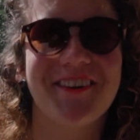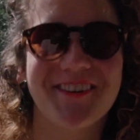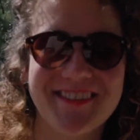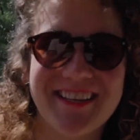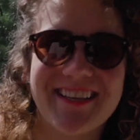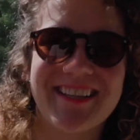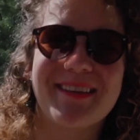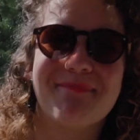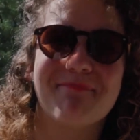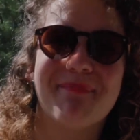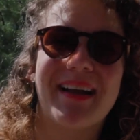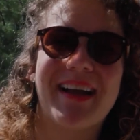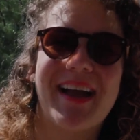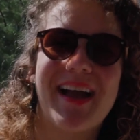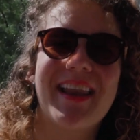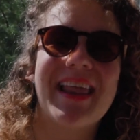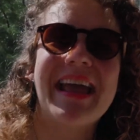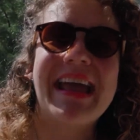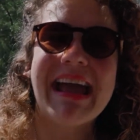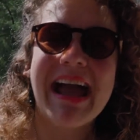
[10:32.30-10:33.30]
hotel in
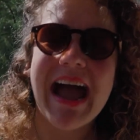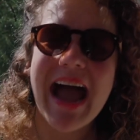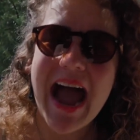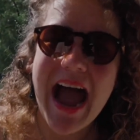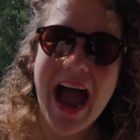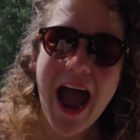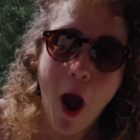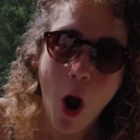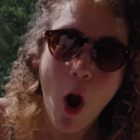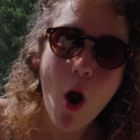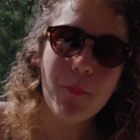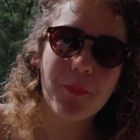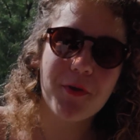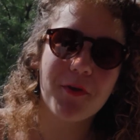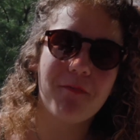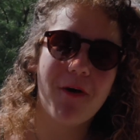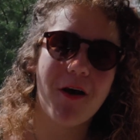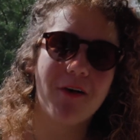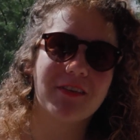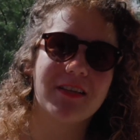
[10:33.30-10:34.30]
Bagan. I hope
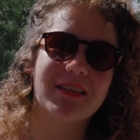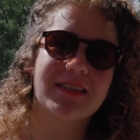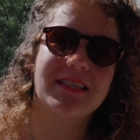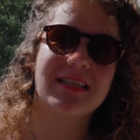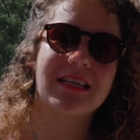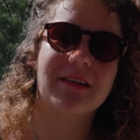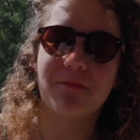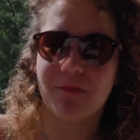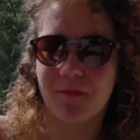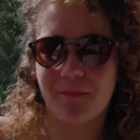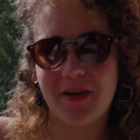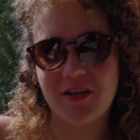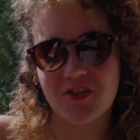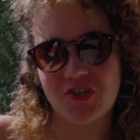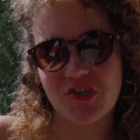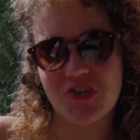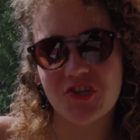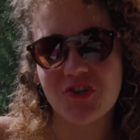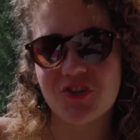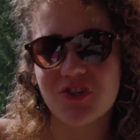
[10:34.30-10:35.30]
you found this
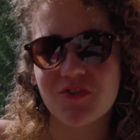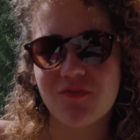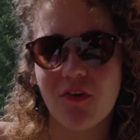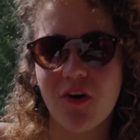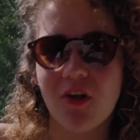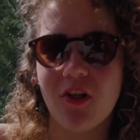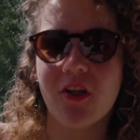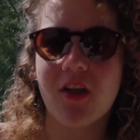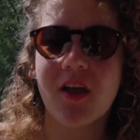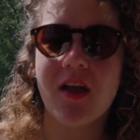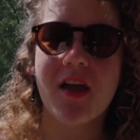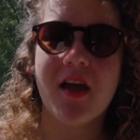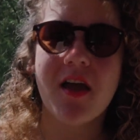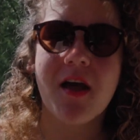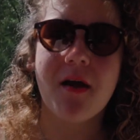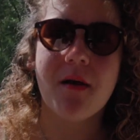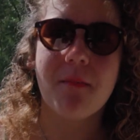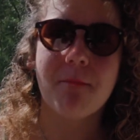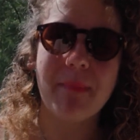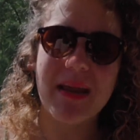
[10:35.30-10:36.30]
information useful.
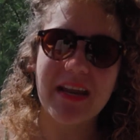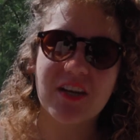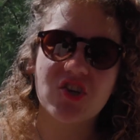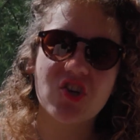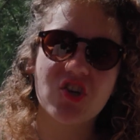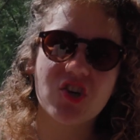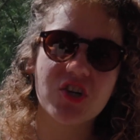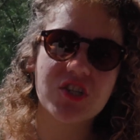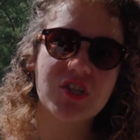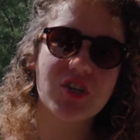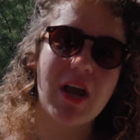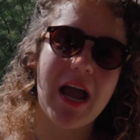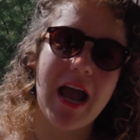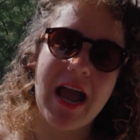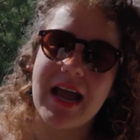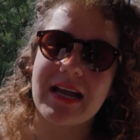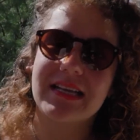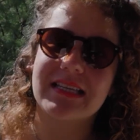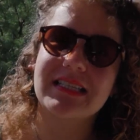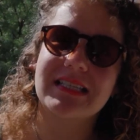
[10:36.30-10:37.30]
Make sure to
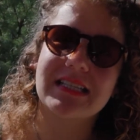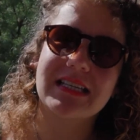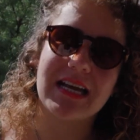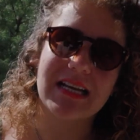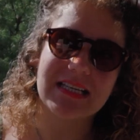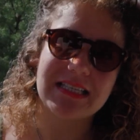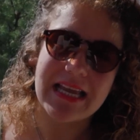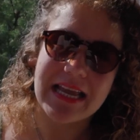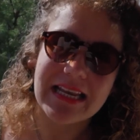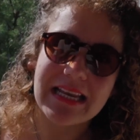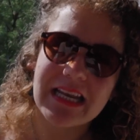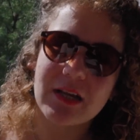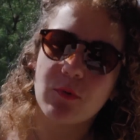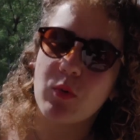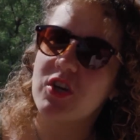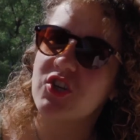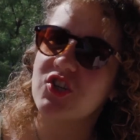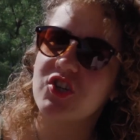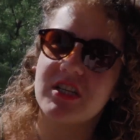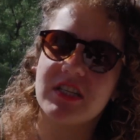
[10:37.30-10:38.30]
ask us any
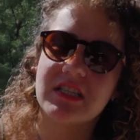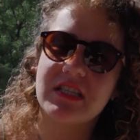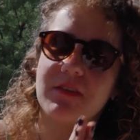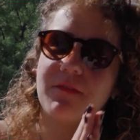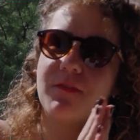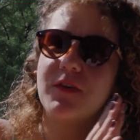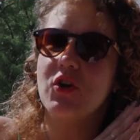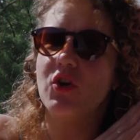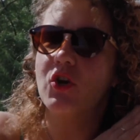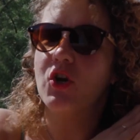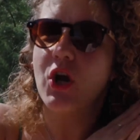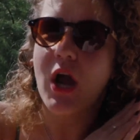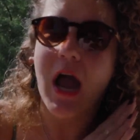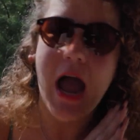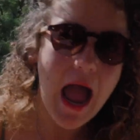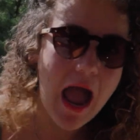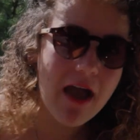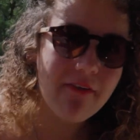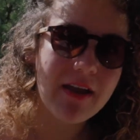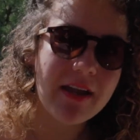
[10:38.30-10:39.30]
questions if you
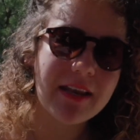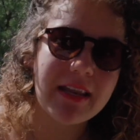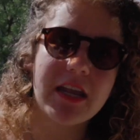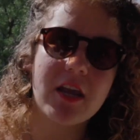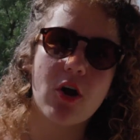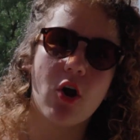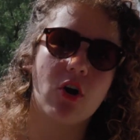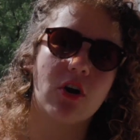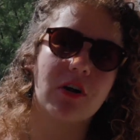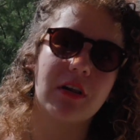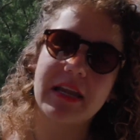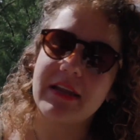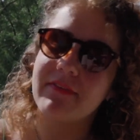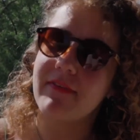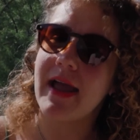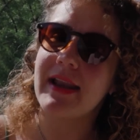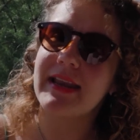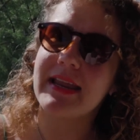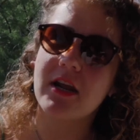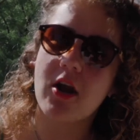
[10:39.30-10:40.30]
have any, or leave
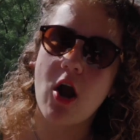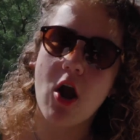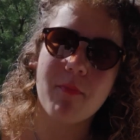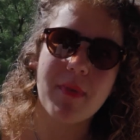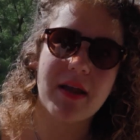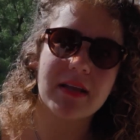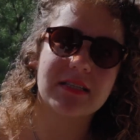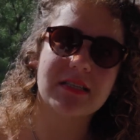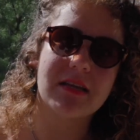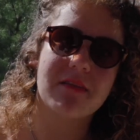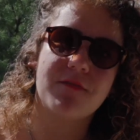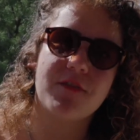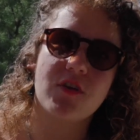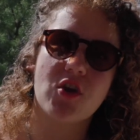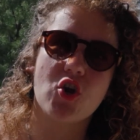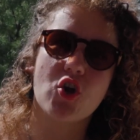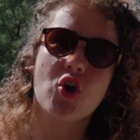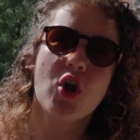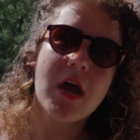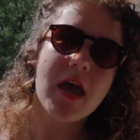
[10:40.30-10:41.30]
any comments if
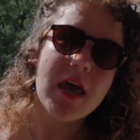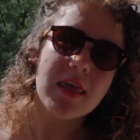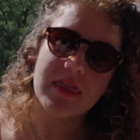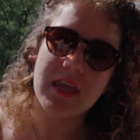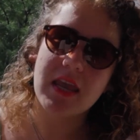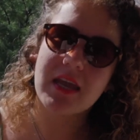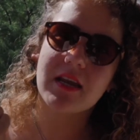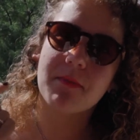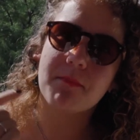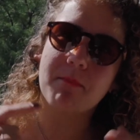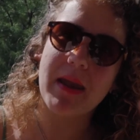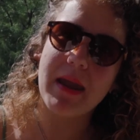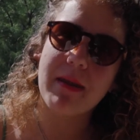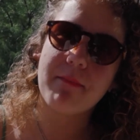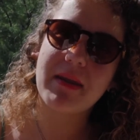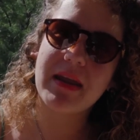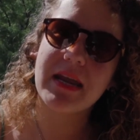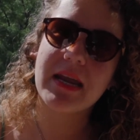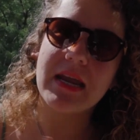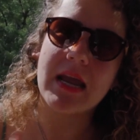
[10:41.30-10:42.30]
you think
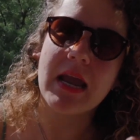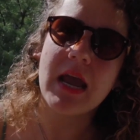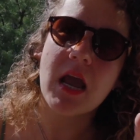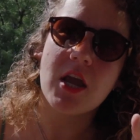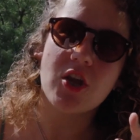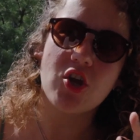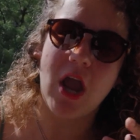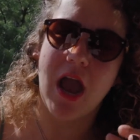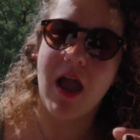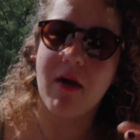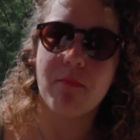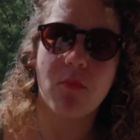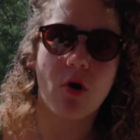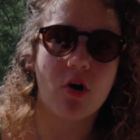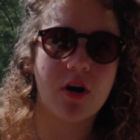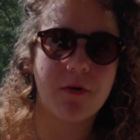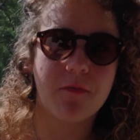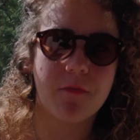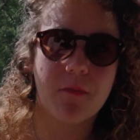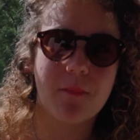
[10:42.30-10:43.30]
maybe you have
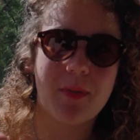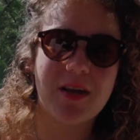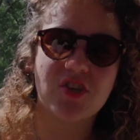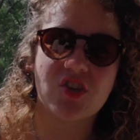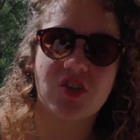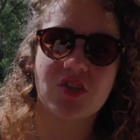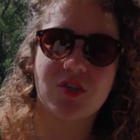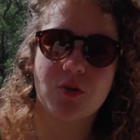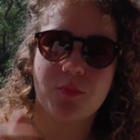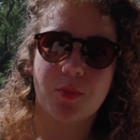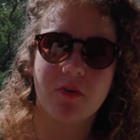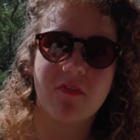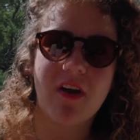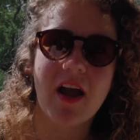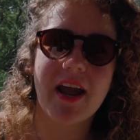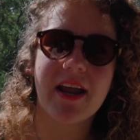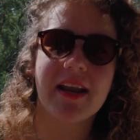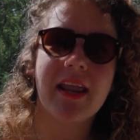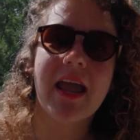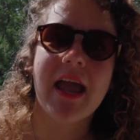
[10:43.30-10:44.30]
more information to
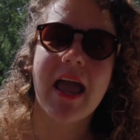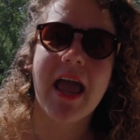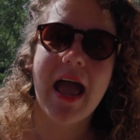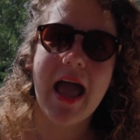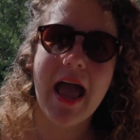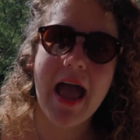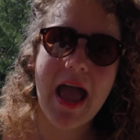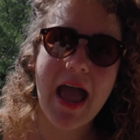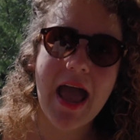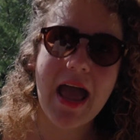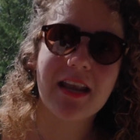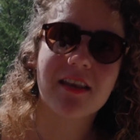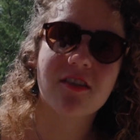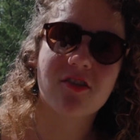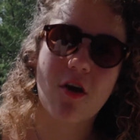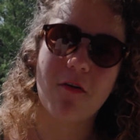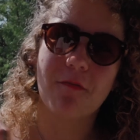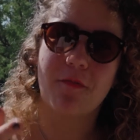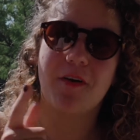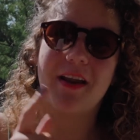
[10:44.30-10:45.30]
provide. And
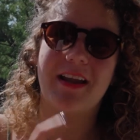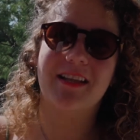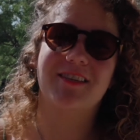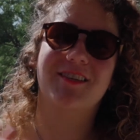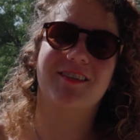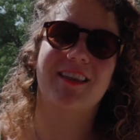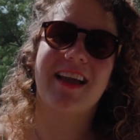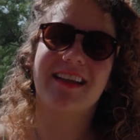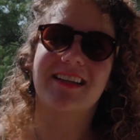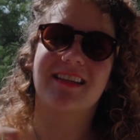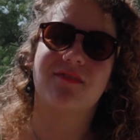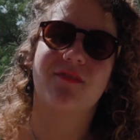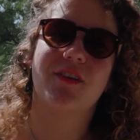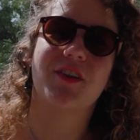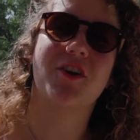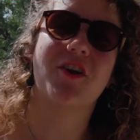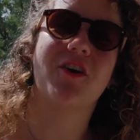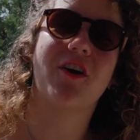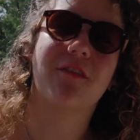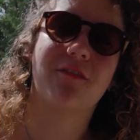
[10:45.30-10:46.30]
don't forget to like this
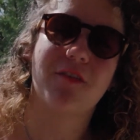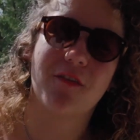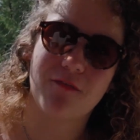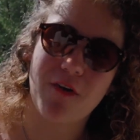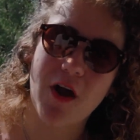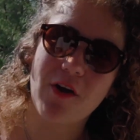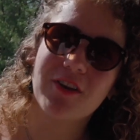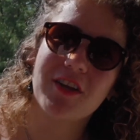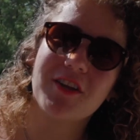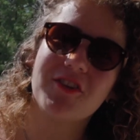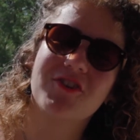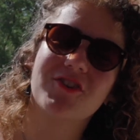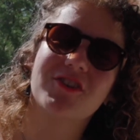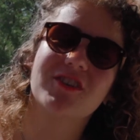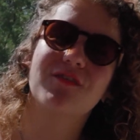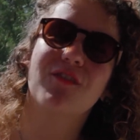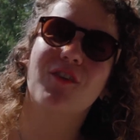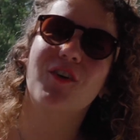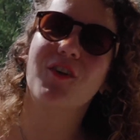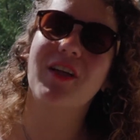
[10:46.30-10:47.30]
video if you found it
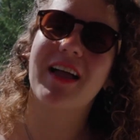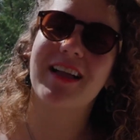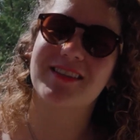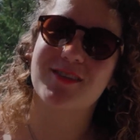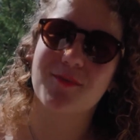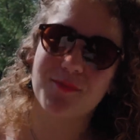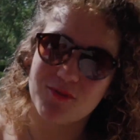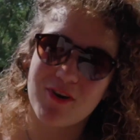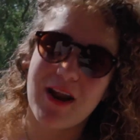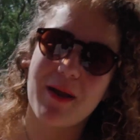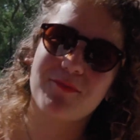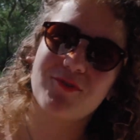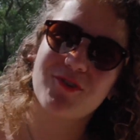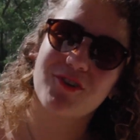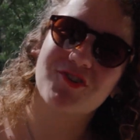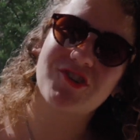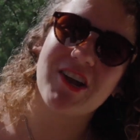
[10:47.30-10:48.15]
useful, and subscribe to our